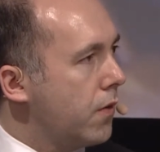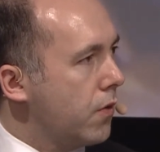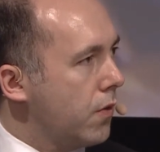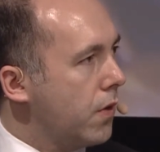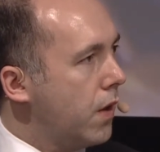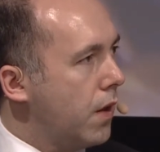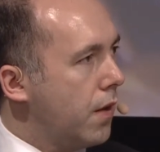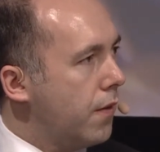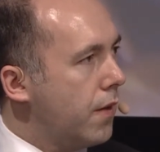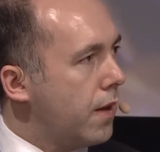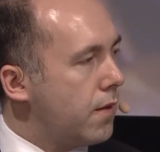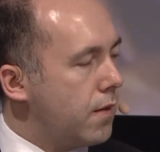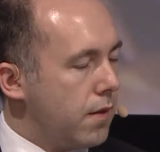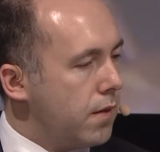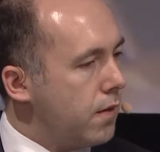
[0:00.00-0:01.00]
So
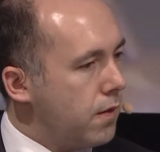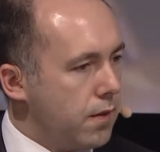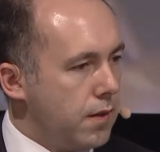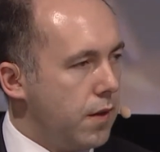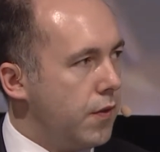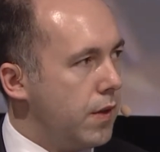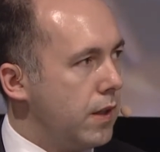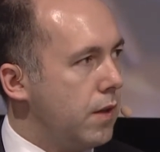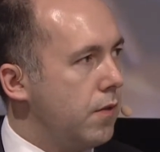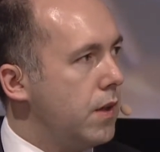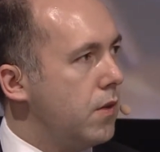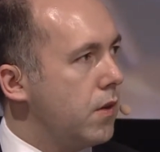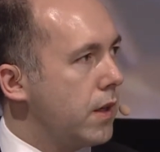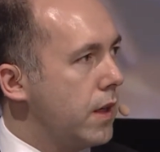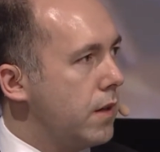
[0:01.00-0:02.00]
that's definitely
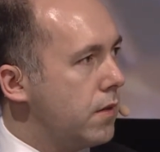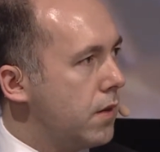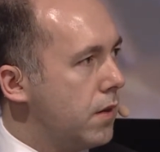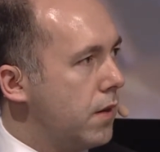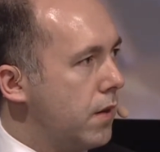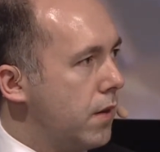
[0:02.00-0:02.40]
the case.